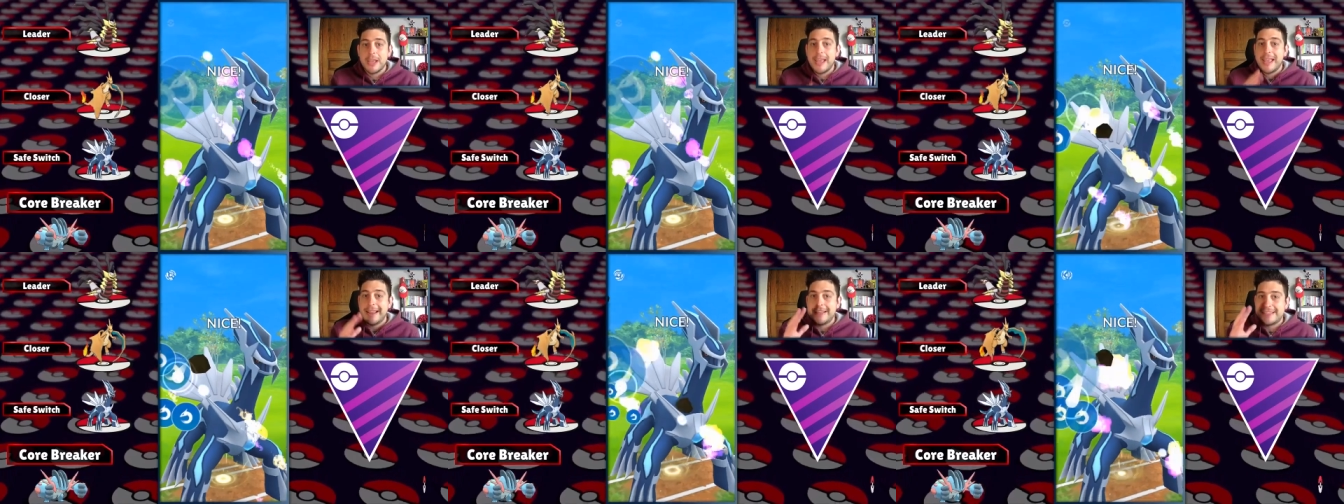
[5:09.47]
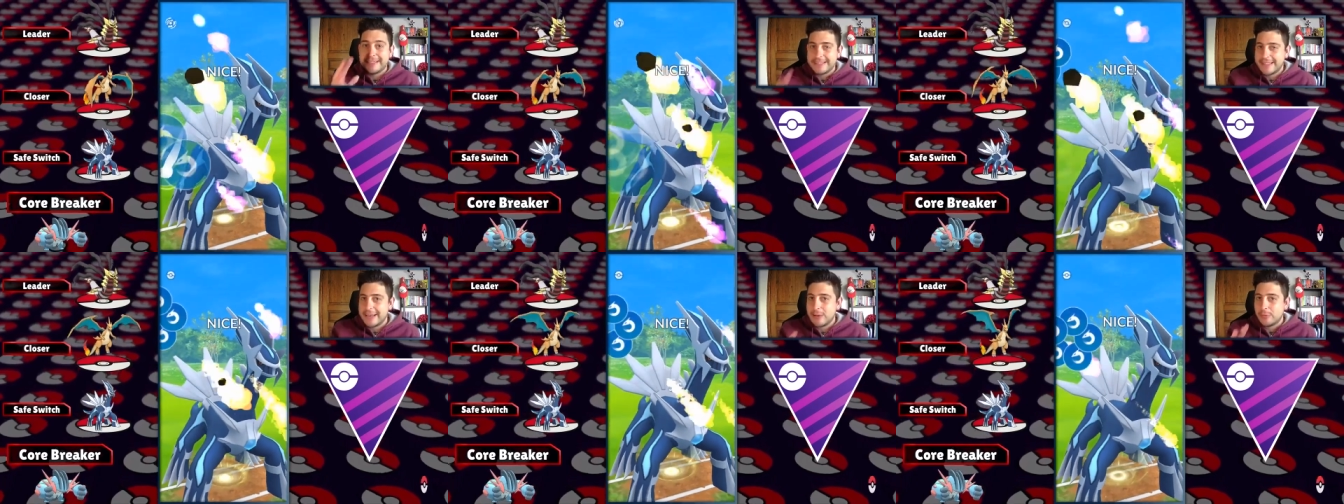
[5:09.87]
and
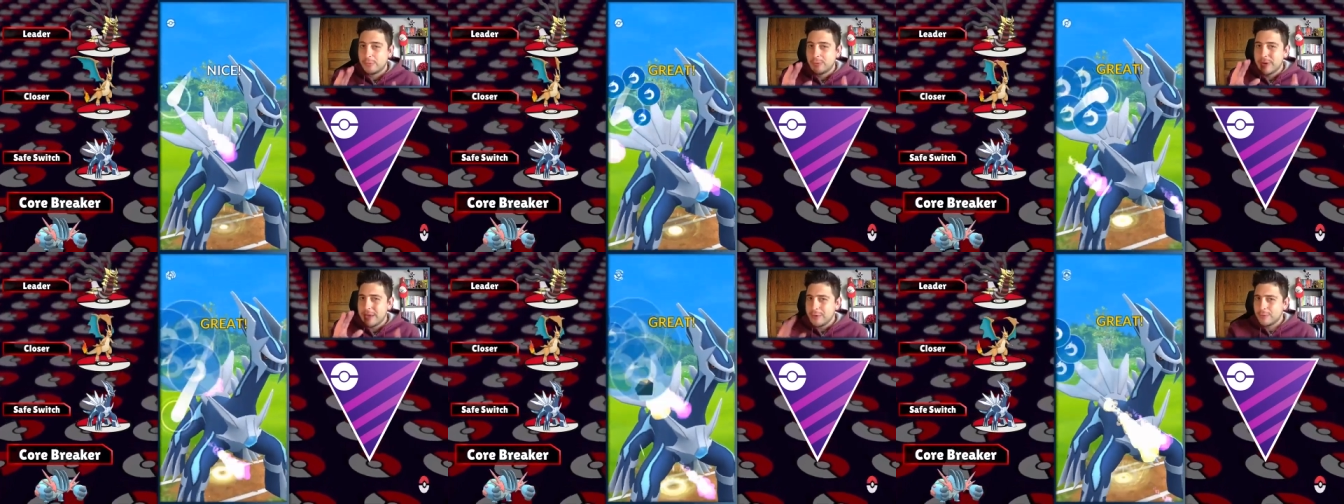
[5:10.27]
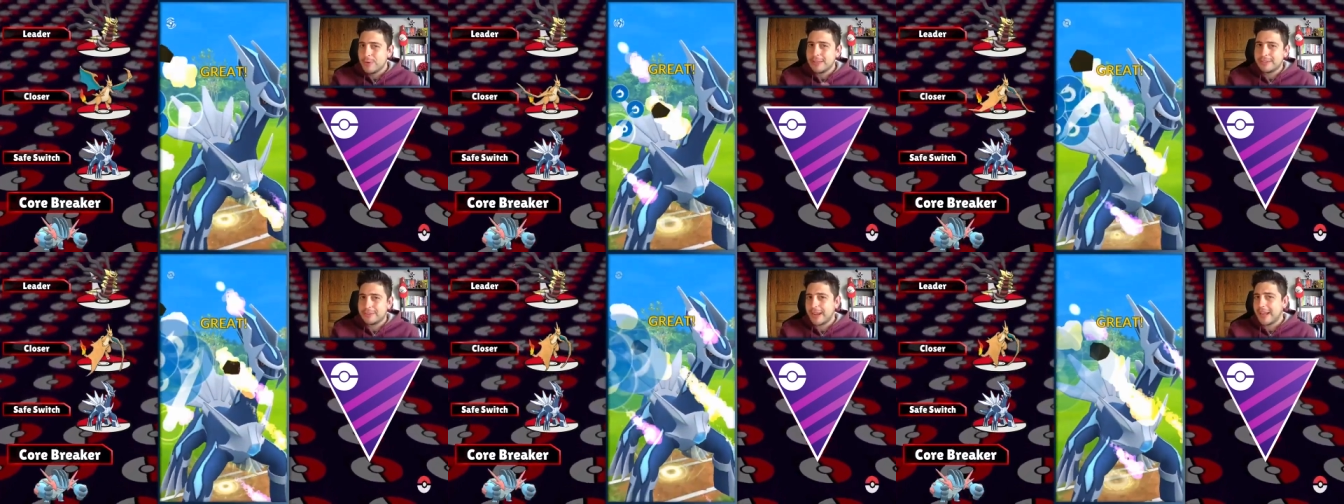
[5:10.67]
still we
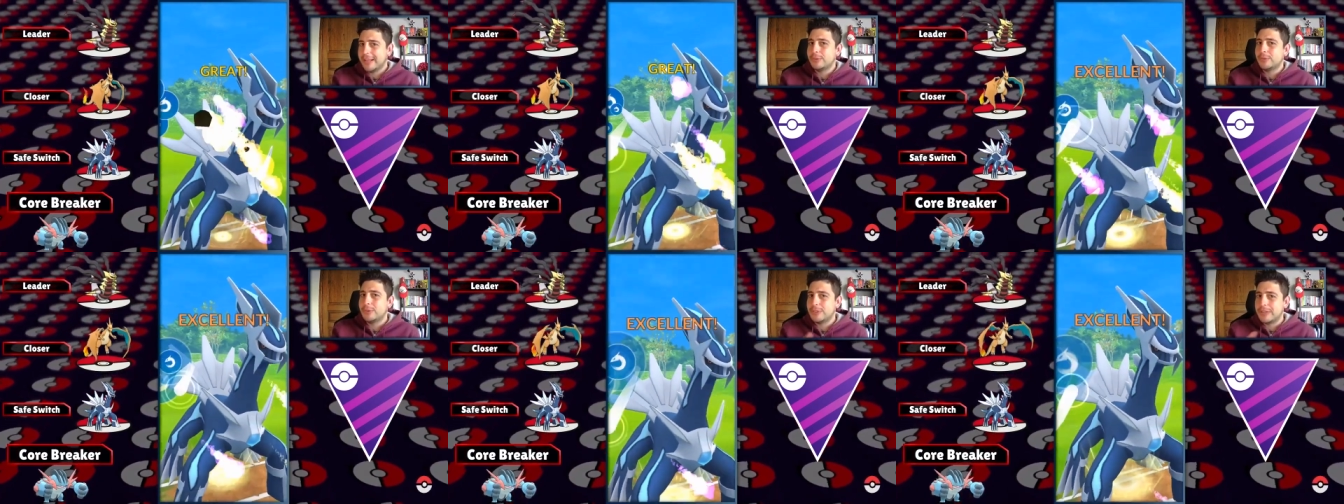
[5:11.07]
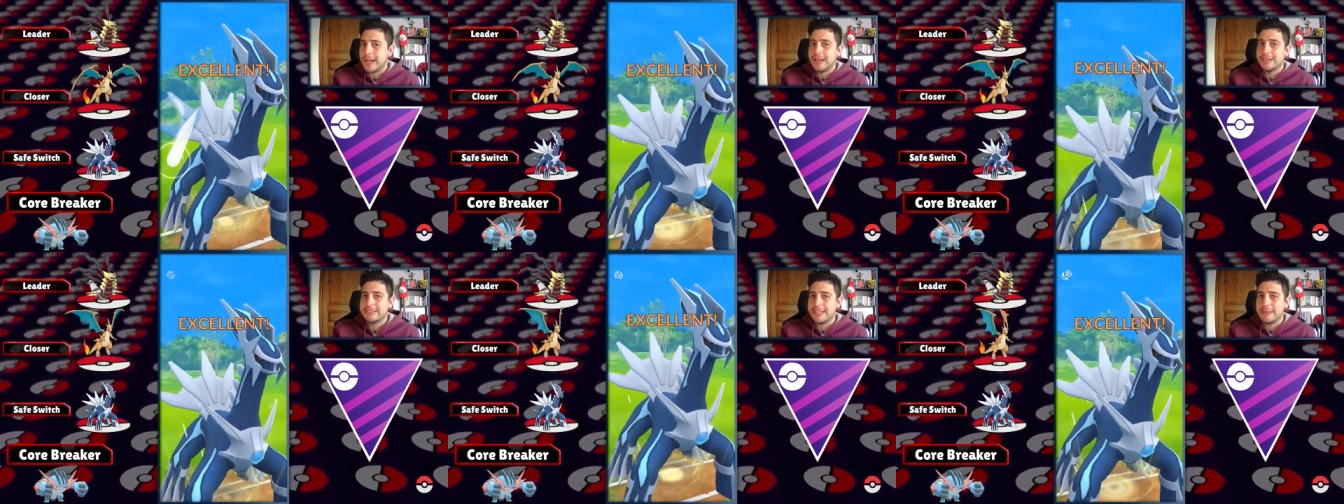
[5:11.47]
will try to
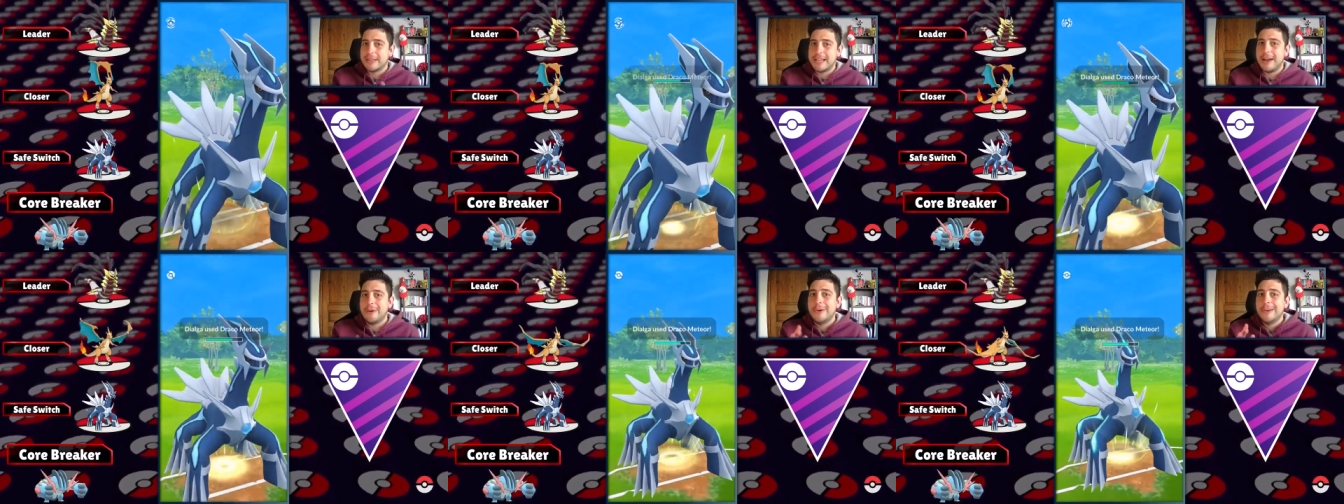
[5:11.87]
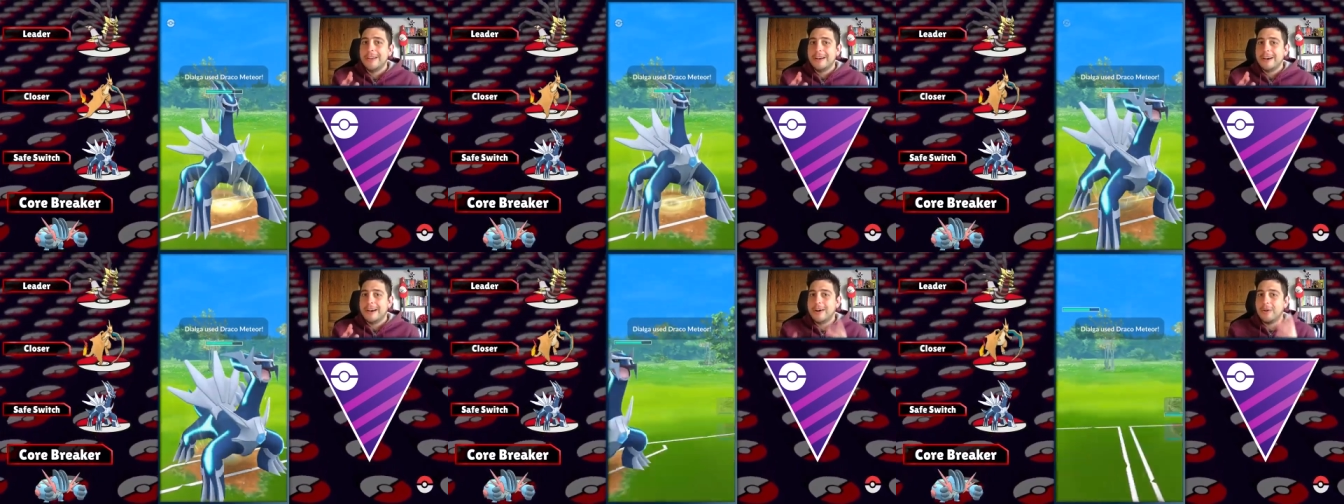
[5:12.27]
somehow
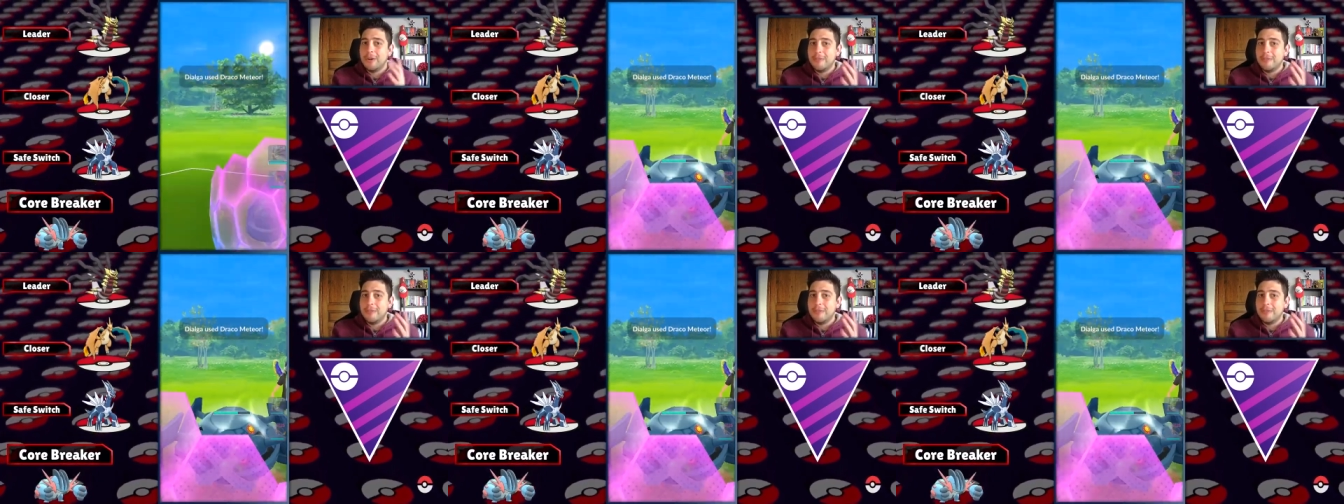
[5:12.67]
uh,